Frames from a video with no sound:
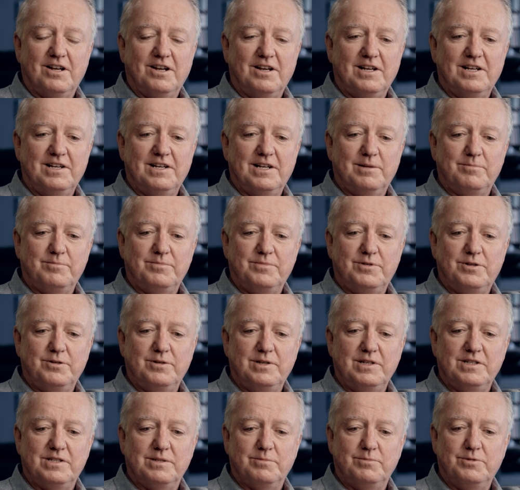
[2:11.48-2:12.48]
I ended up
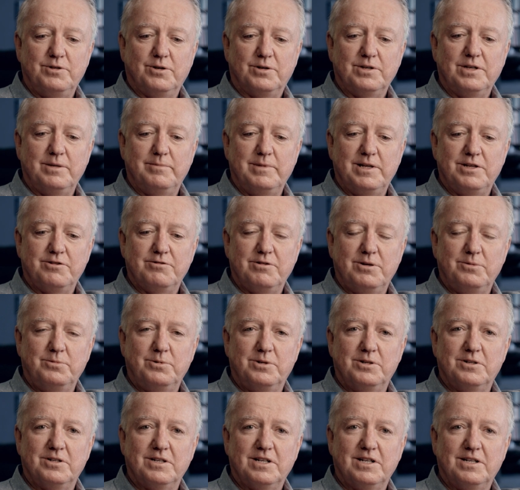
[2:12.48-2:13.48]
doing some documentary
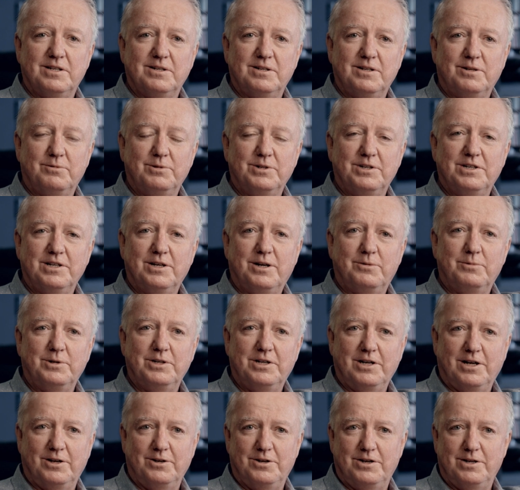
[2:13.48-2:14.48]
work. I wanted to, I
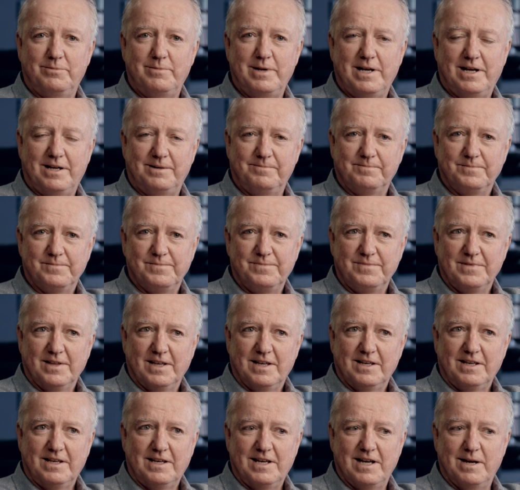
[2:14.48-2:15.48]
wanted to learn about
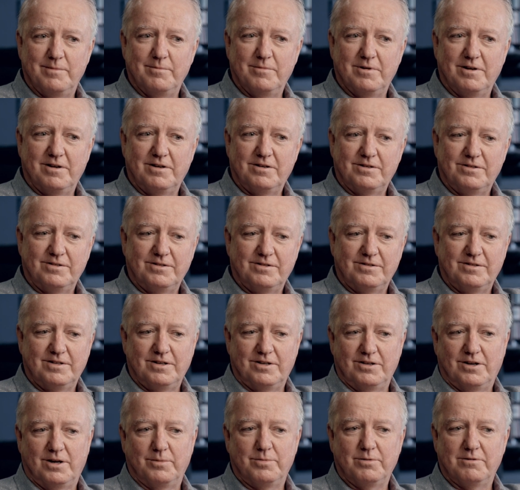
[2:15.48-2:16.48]
camera
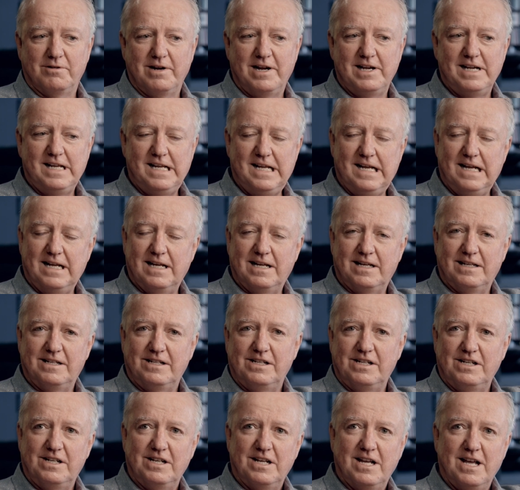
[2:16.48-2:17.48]
operating
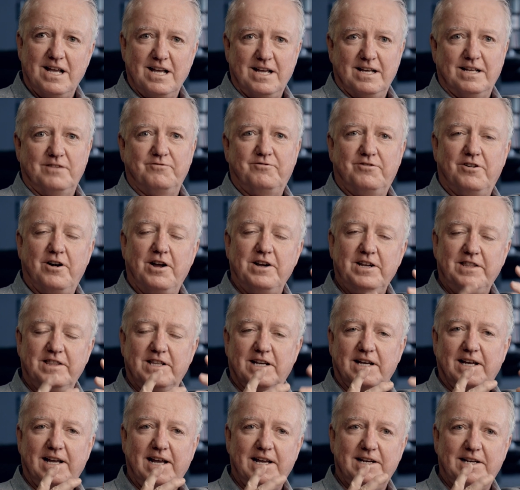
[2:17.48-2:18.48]
and finding
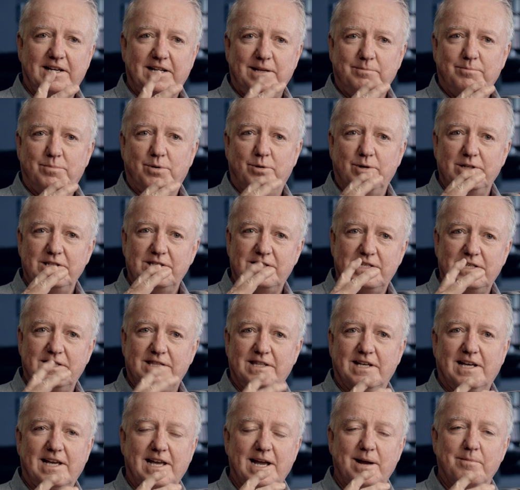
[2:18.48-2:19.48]
the editing points
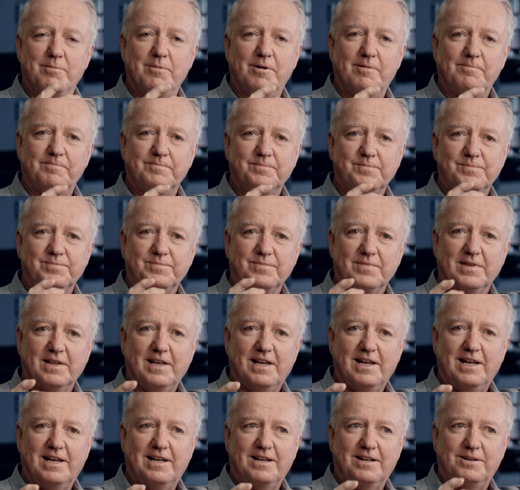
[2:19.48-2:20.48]
in the camera
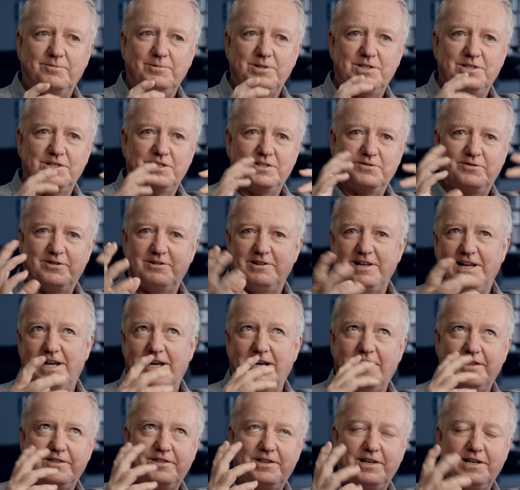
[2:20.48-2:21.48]
uh, which is a very
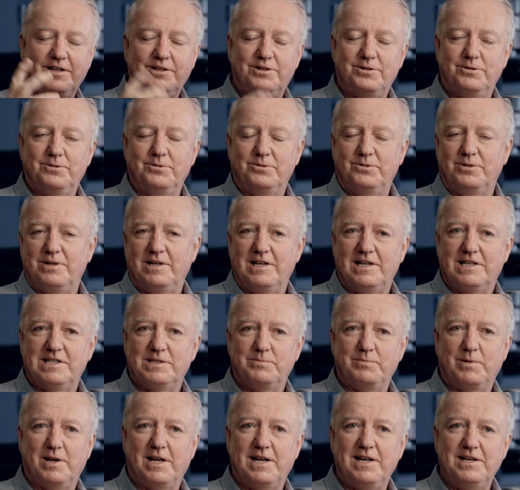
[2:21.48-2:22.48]
hard thing to
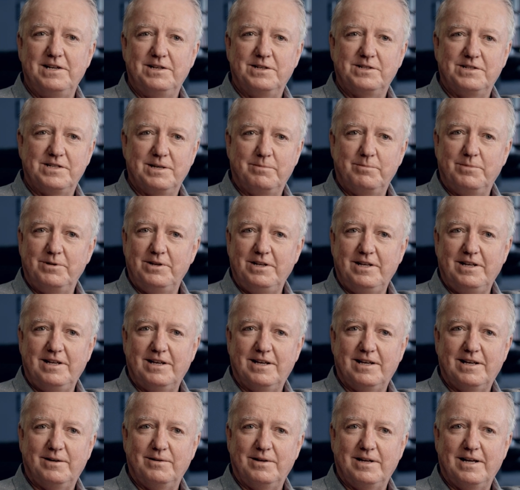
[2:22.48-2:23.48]
explain to
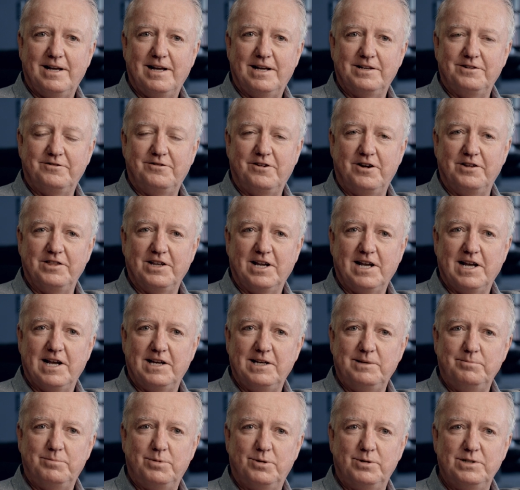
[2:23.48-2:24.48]
somebody how to find the
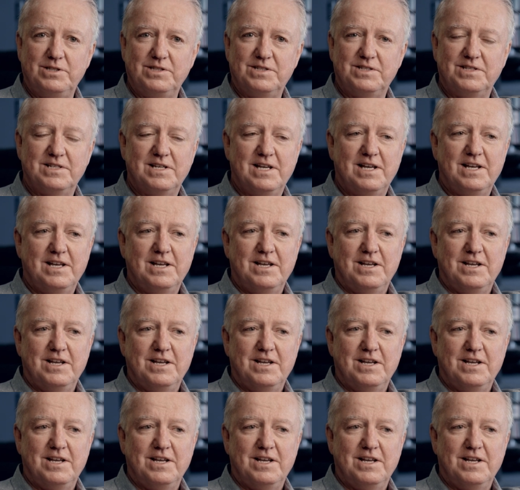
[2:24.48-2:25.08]
cutting points.